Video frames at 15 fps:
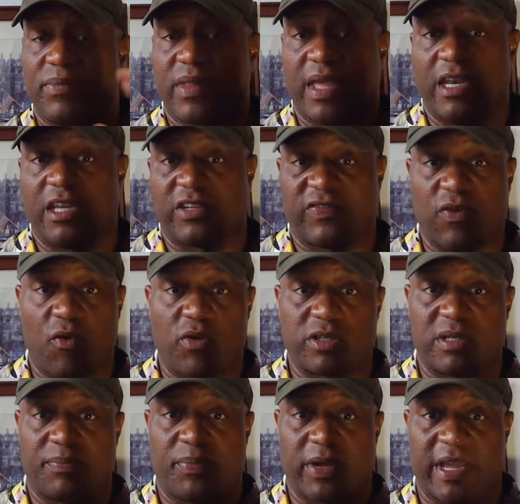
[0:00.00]
And as far as
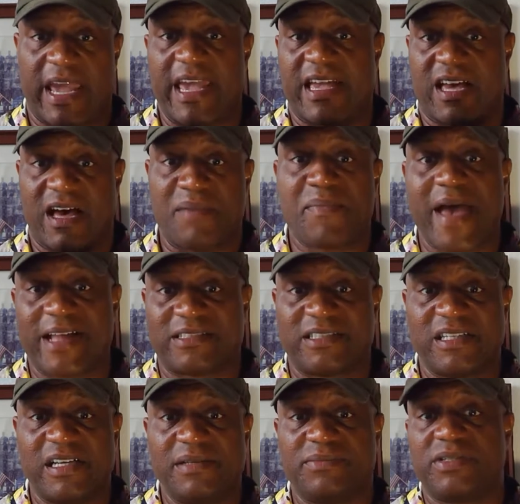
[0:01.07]
the brigade combat
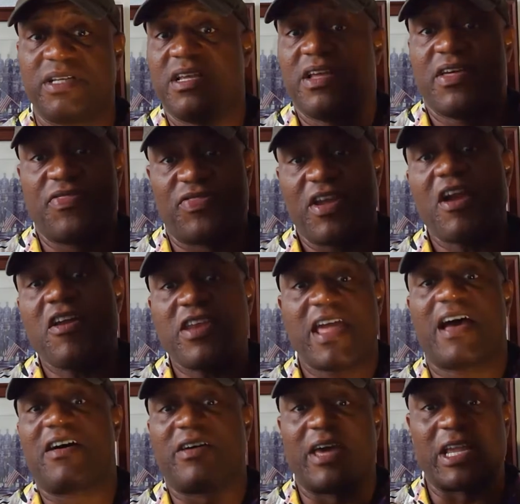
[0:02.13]
teams, they're
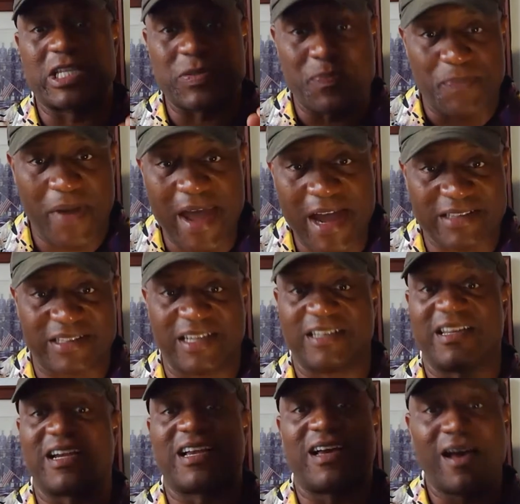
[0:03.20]
now expecting
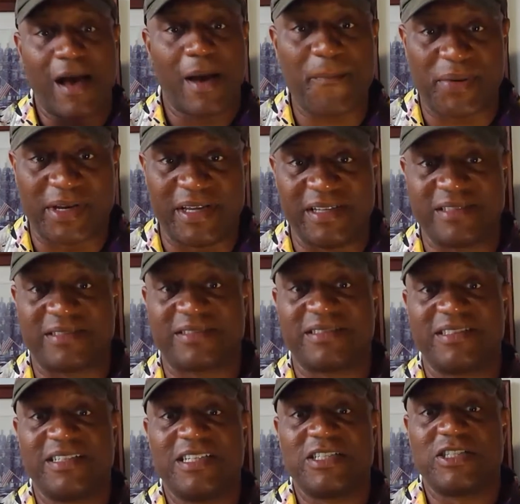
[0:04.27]
the companies
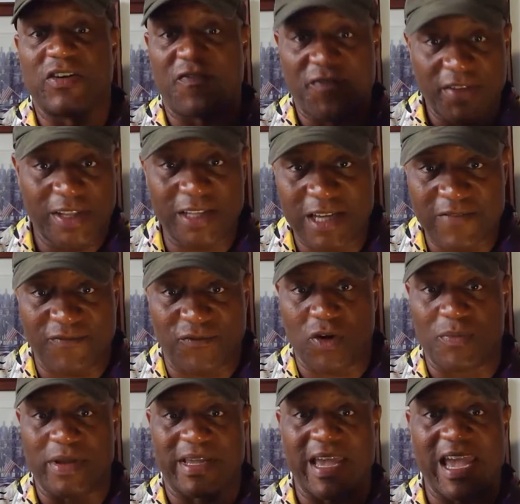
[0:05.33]
to fill in for
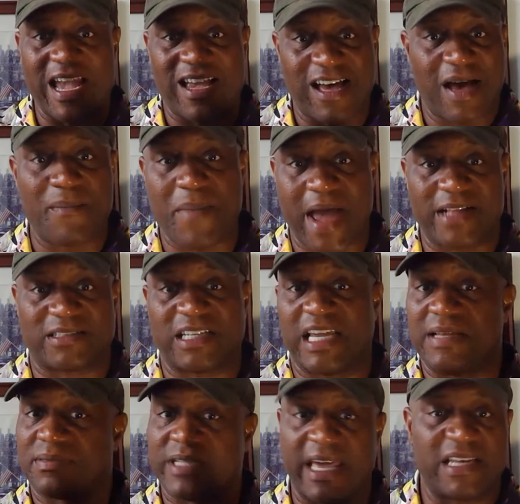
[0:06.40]
brigade combat
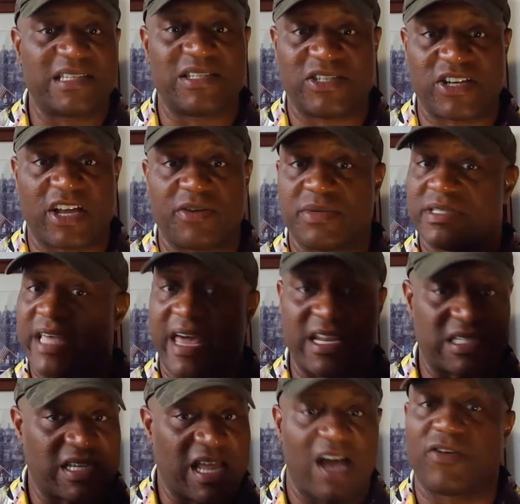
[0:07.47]
teams. Ladies and gentlemen, that
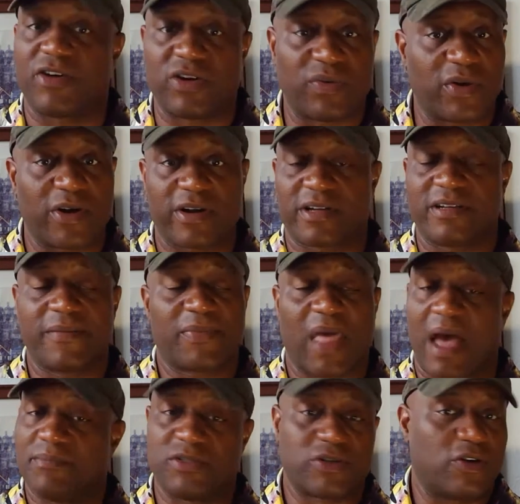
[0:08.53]
is not going to work.
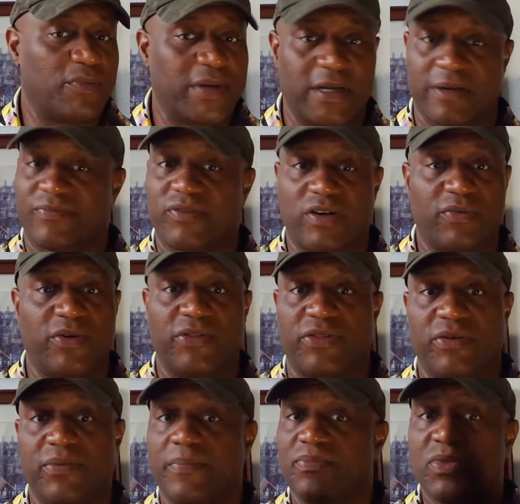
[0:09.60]
I'm just going to be upfront with you.